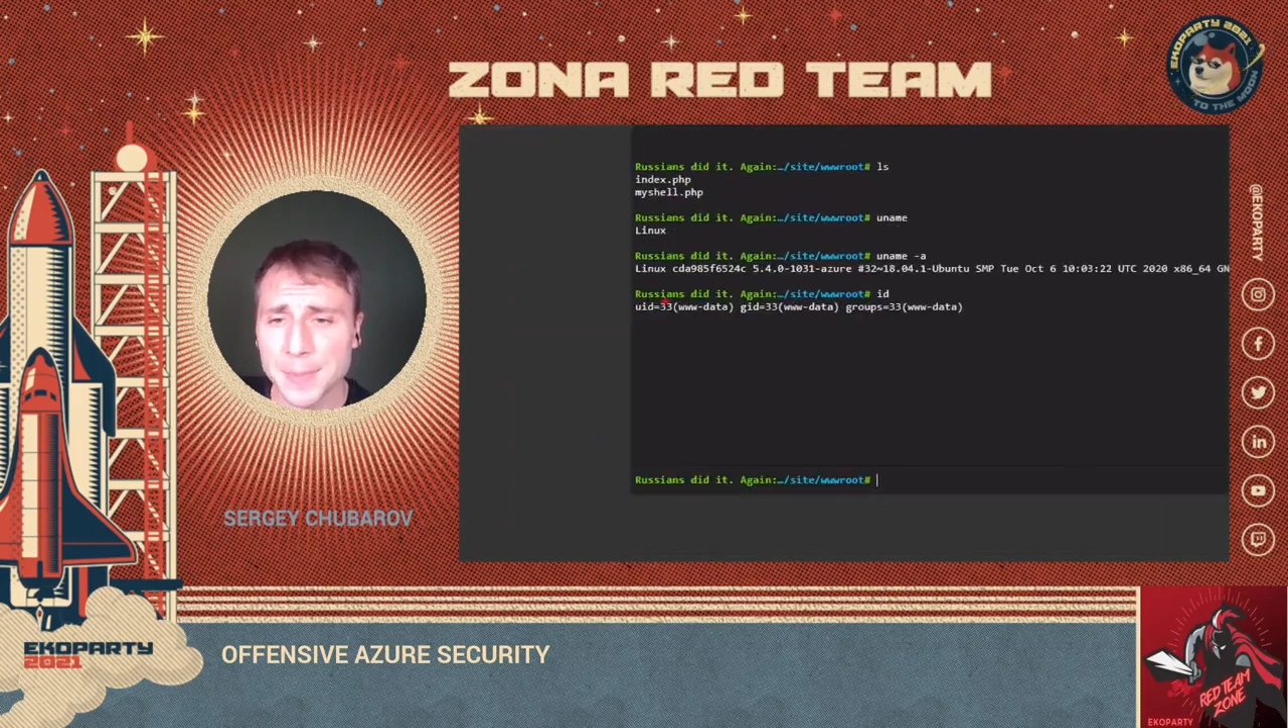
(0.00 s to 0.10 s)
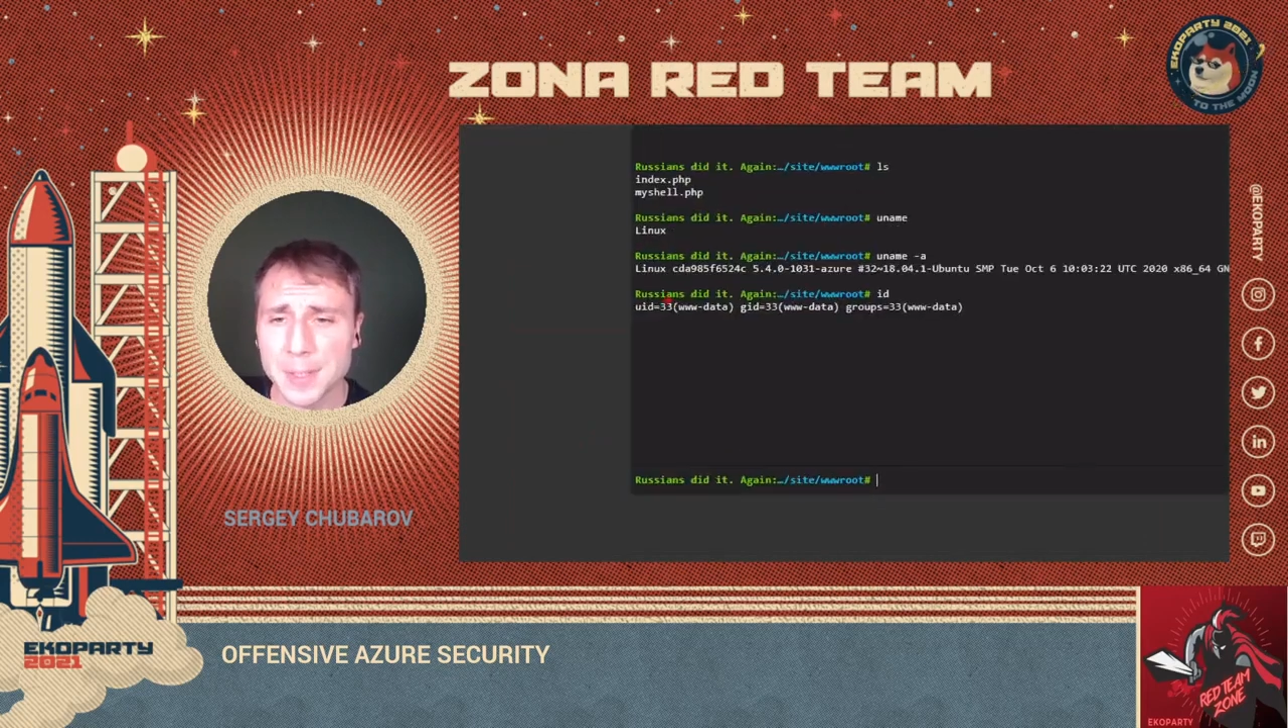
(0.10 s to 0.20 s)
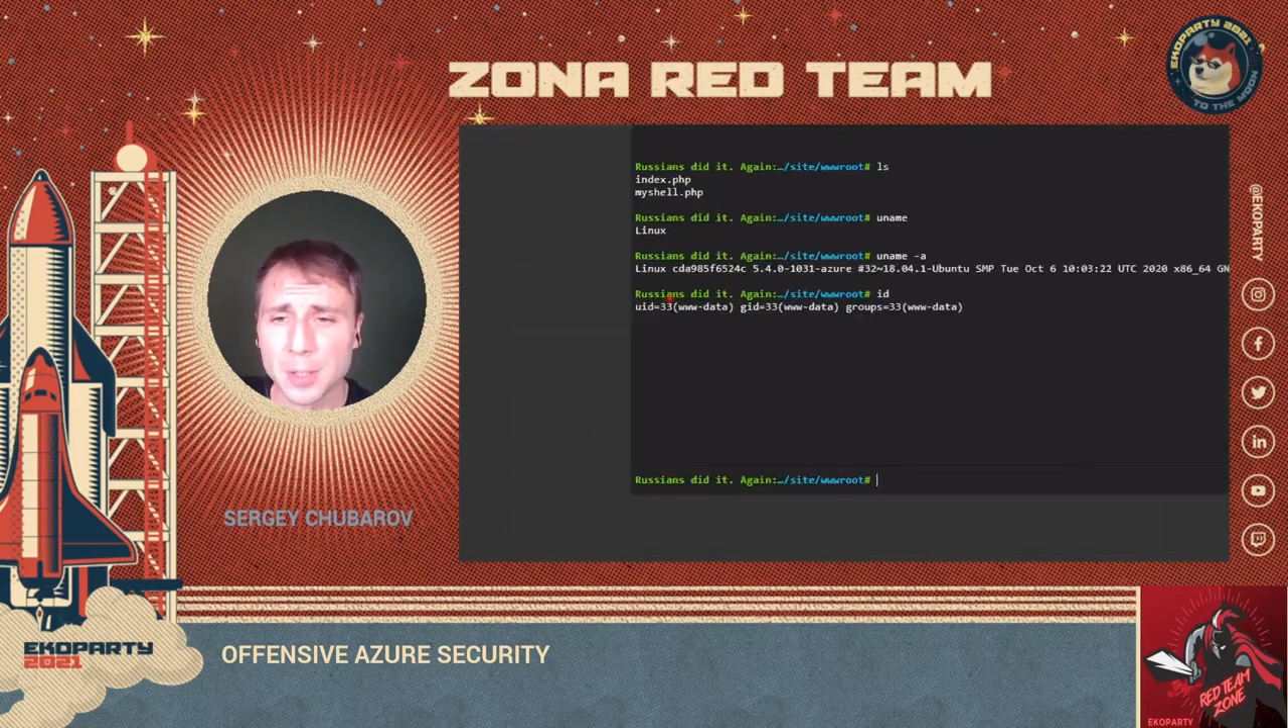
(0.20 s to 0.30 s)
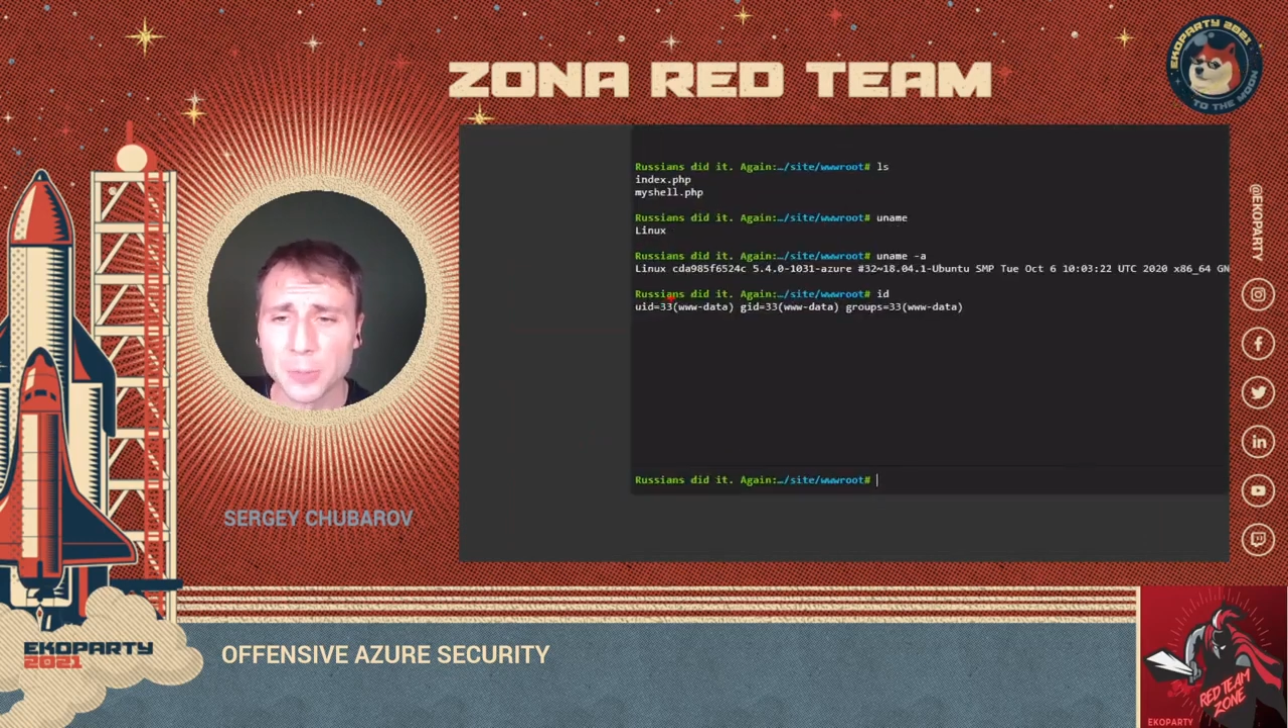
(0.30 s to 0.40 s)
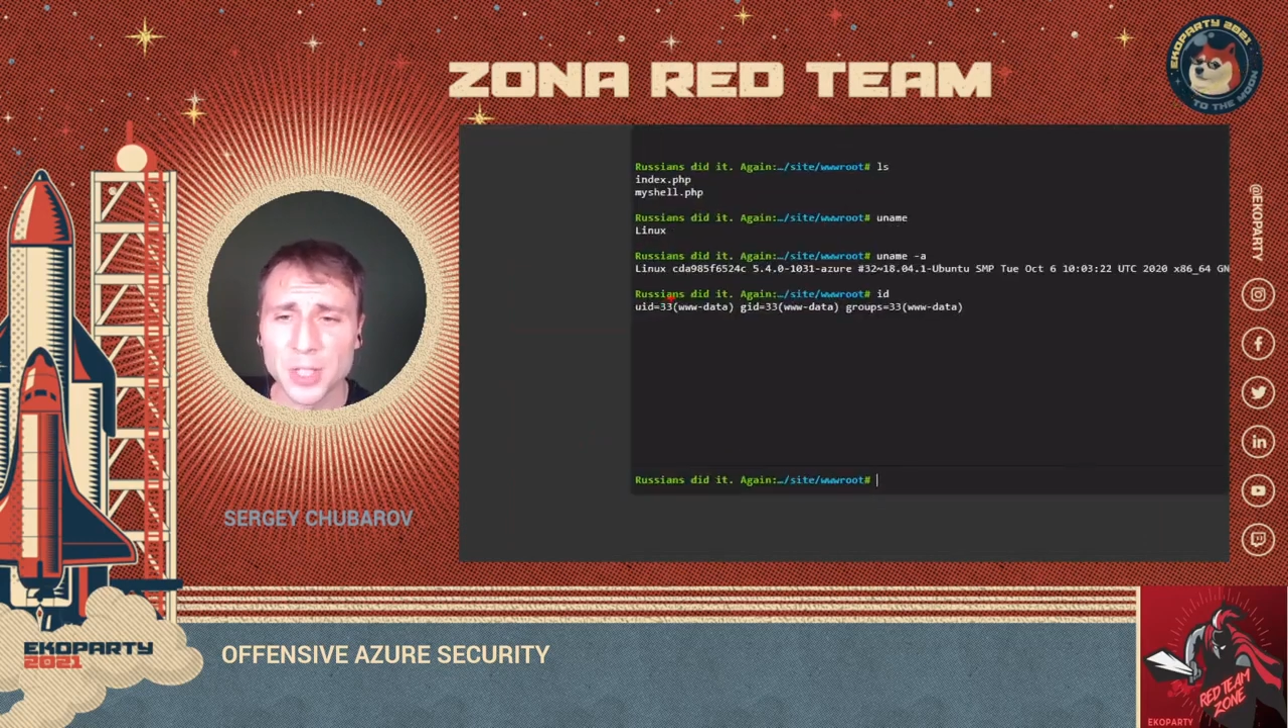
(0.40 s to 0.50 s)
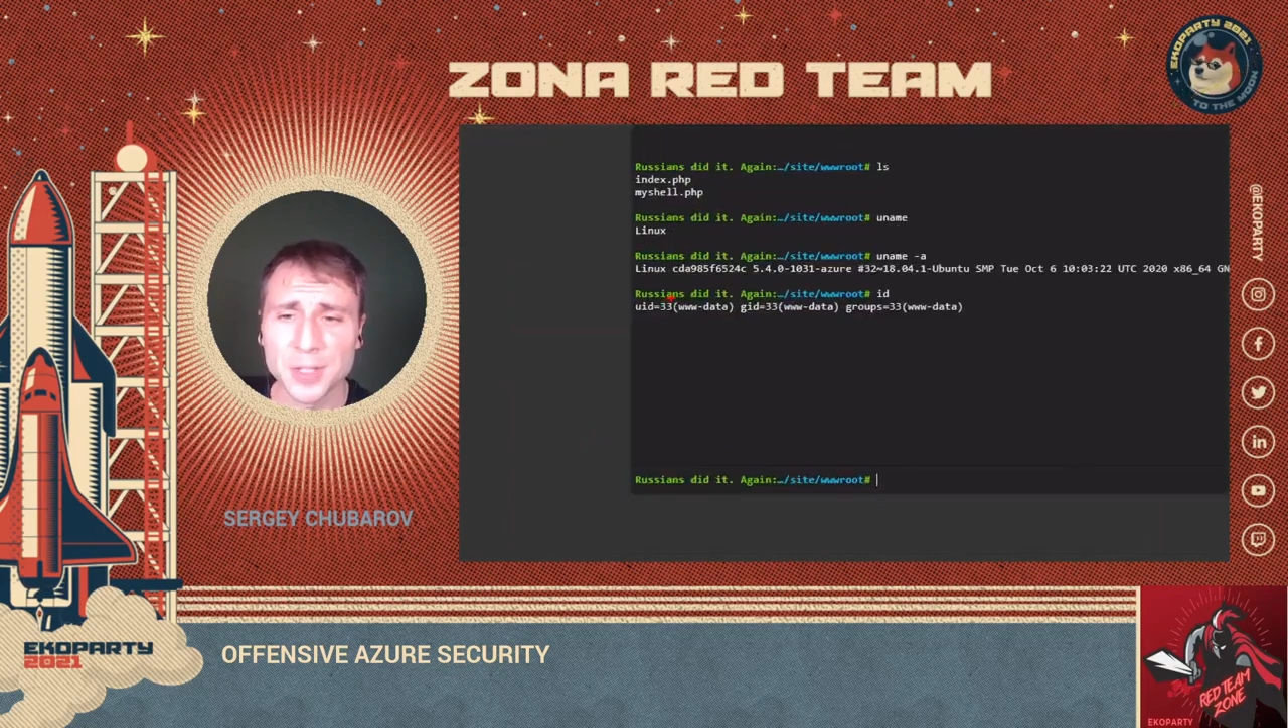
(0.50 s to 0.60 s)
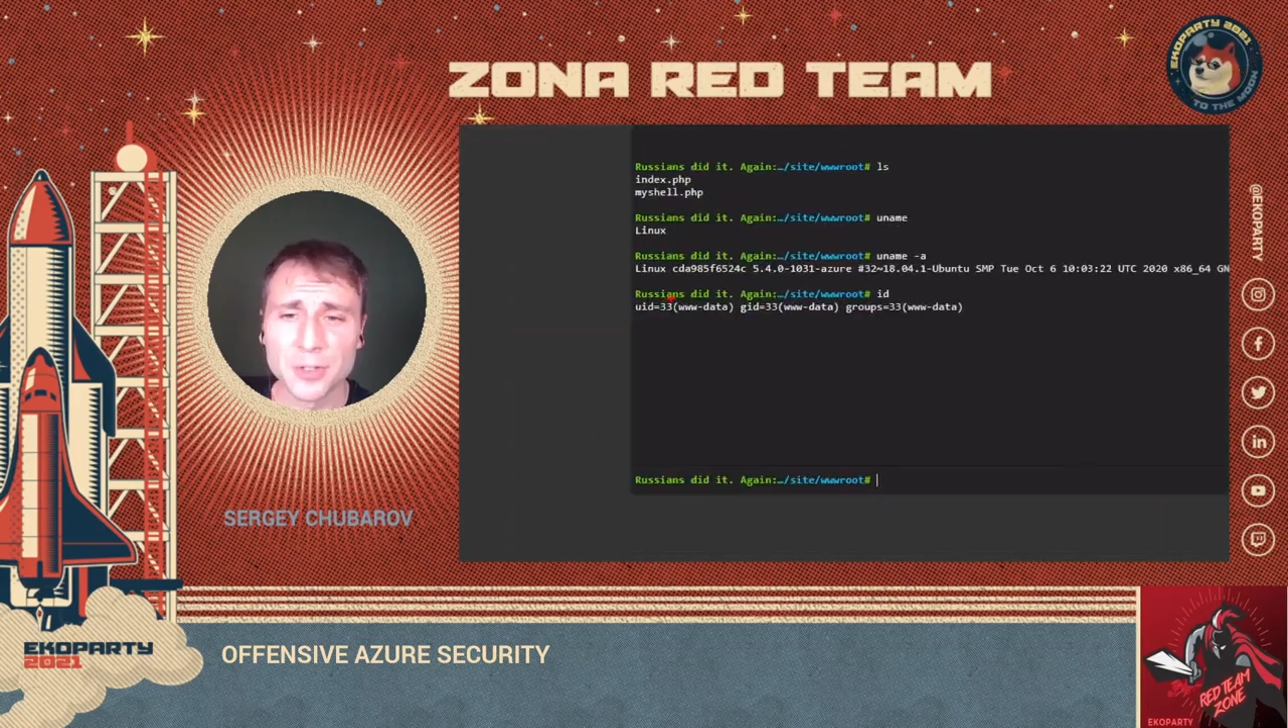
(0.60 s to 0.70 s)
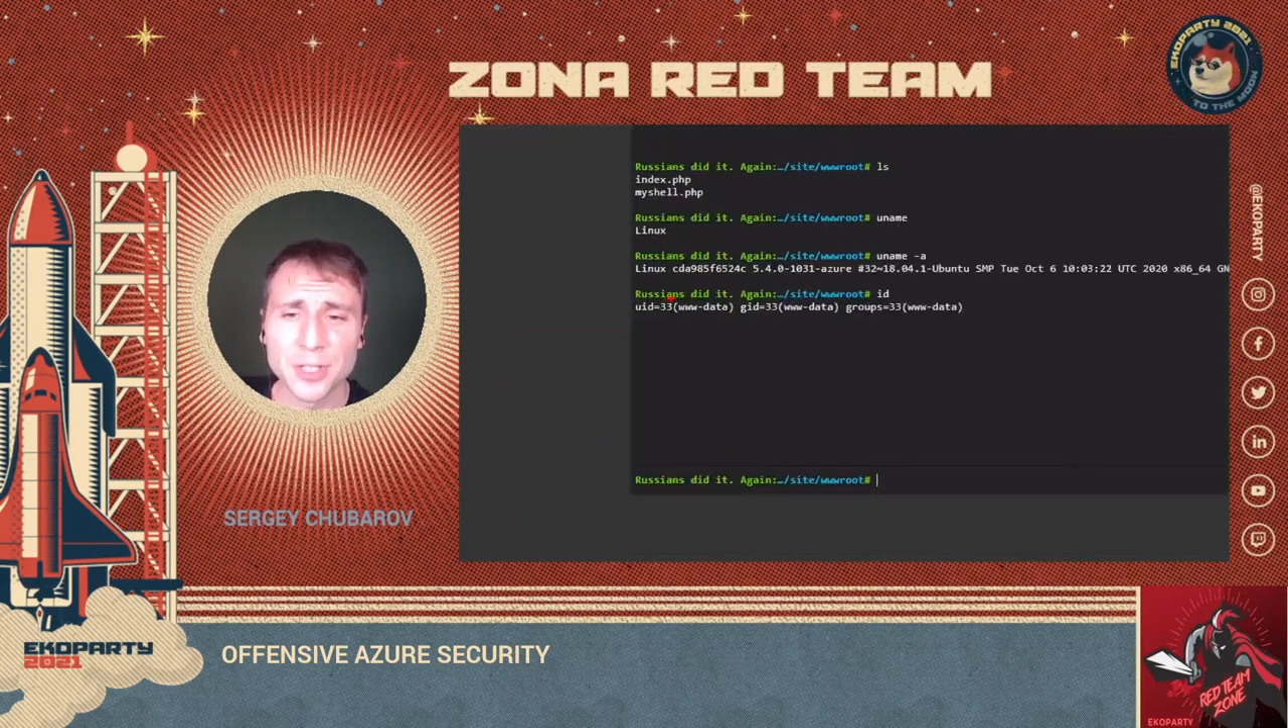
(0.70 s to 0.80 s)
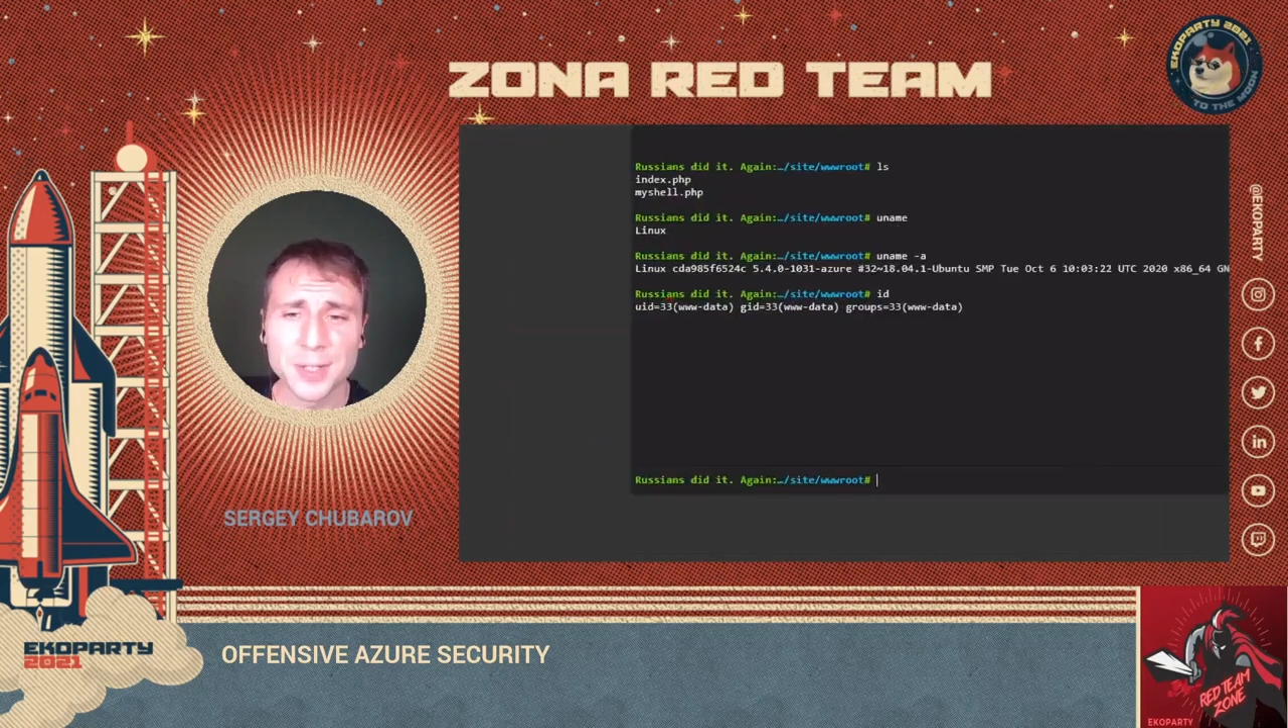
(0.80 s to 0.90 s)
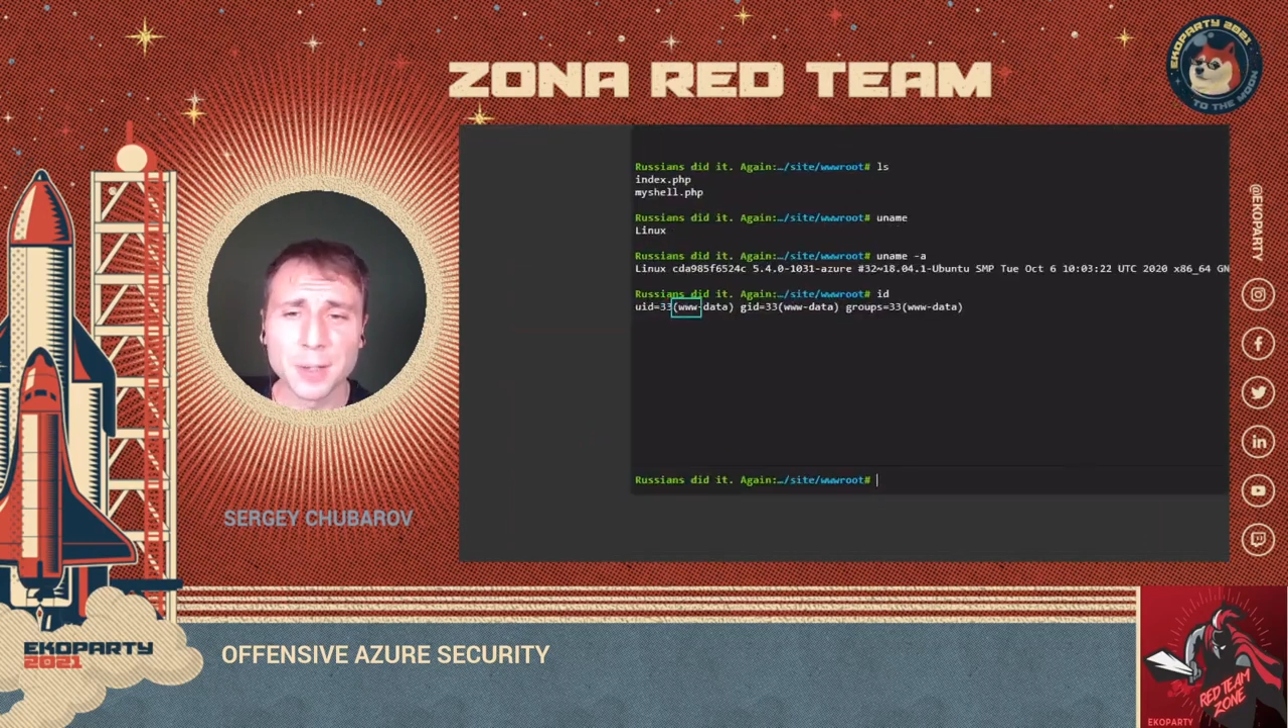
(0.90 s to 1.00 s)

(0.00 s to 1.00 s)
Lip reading: so just